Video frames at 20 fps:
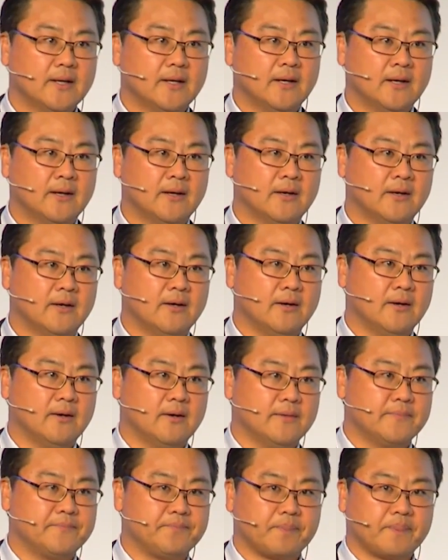
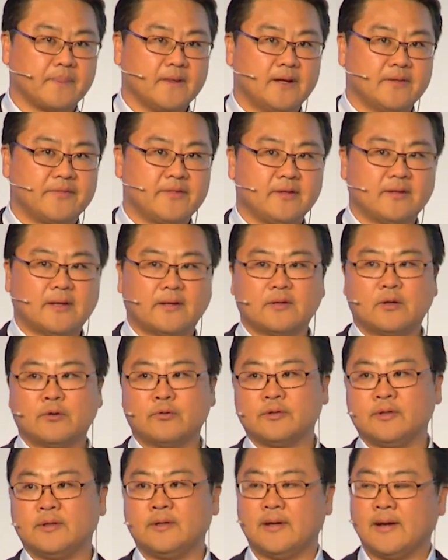I think not
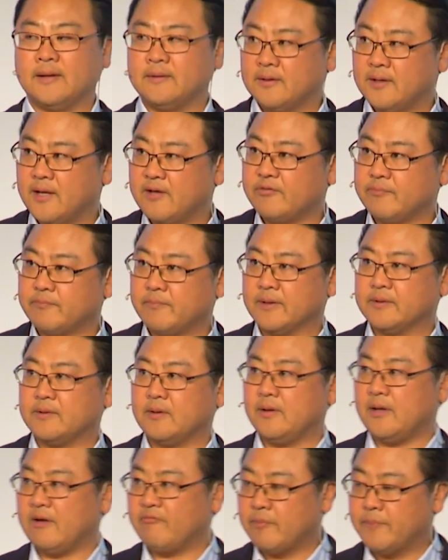only N11 but
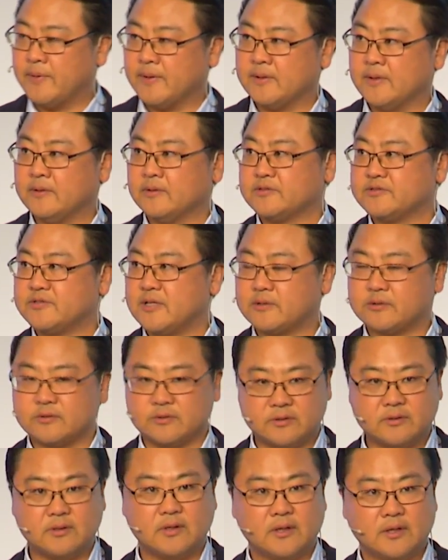everybody in the
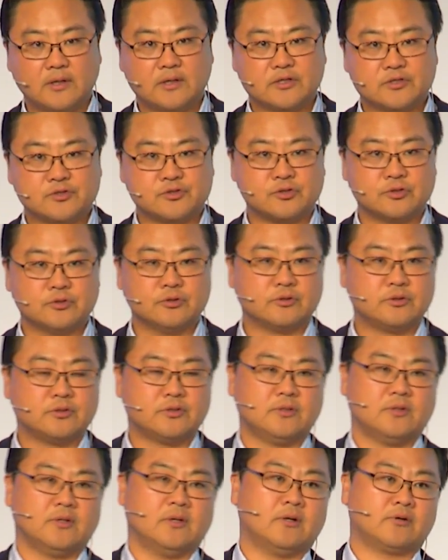sector should
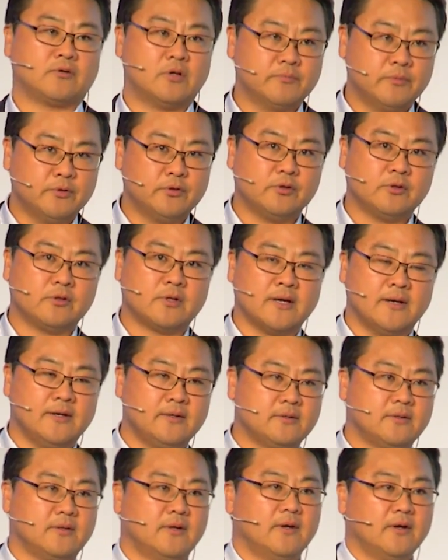
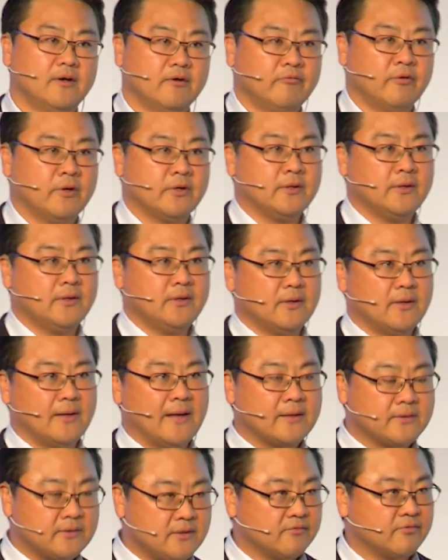communicate very
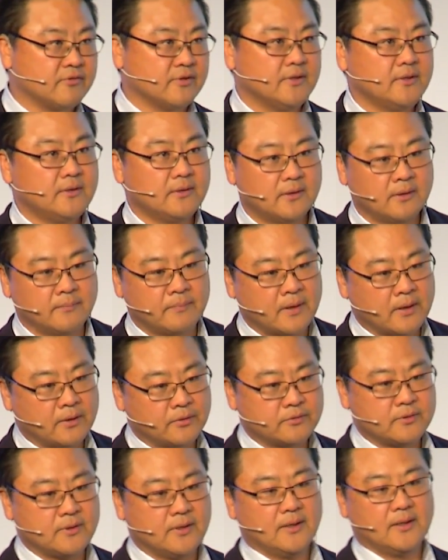actively
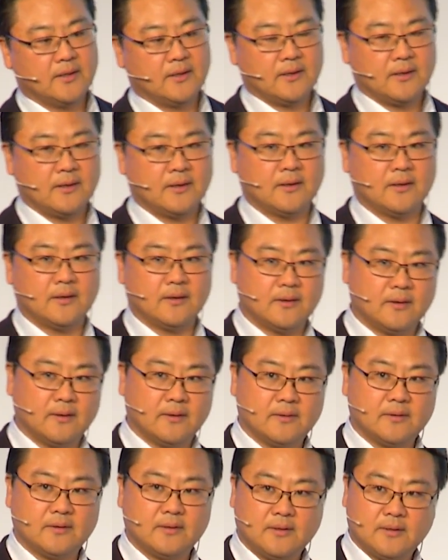about
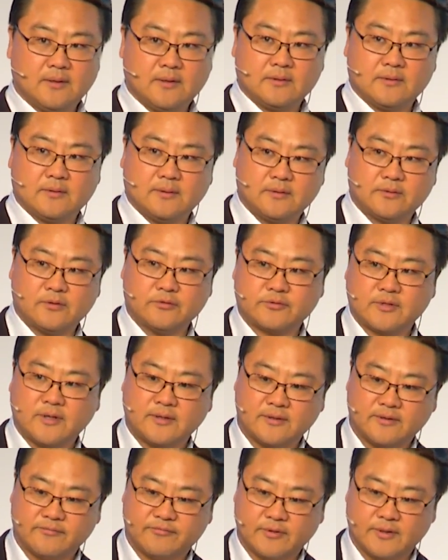those
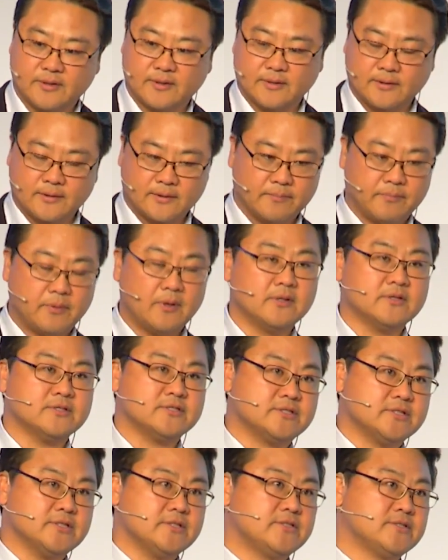kind of
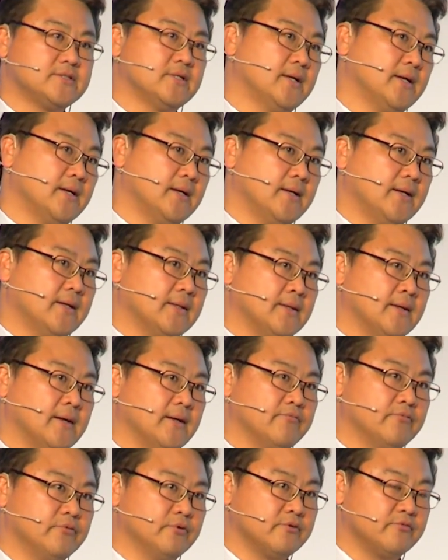policies
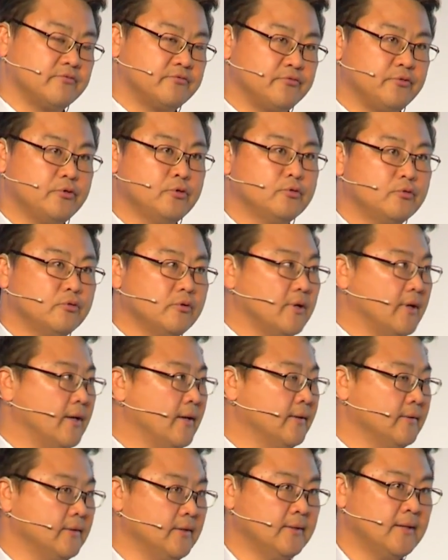that would fuel
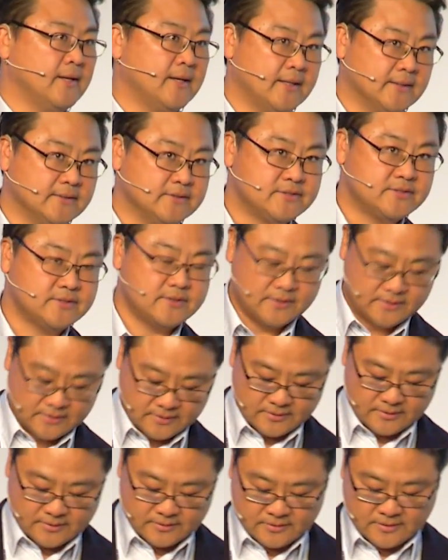and enhance
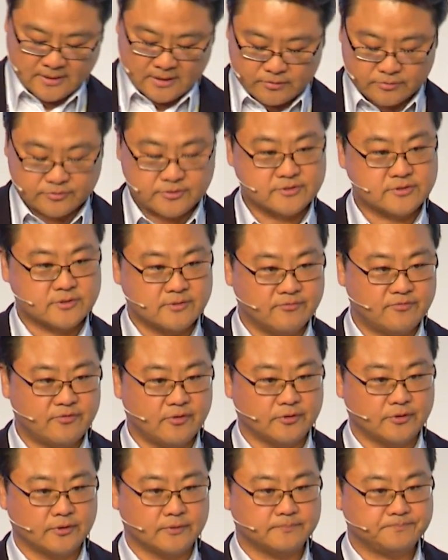the ecosystem
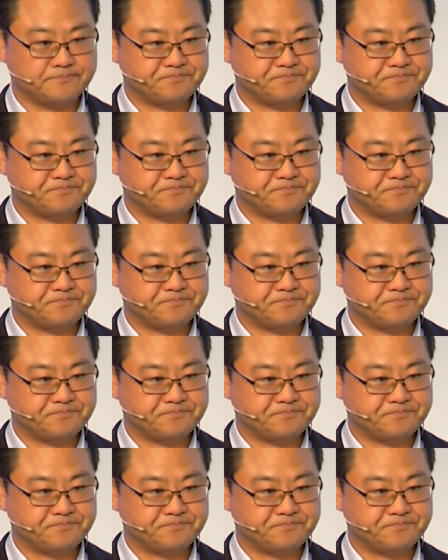further.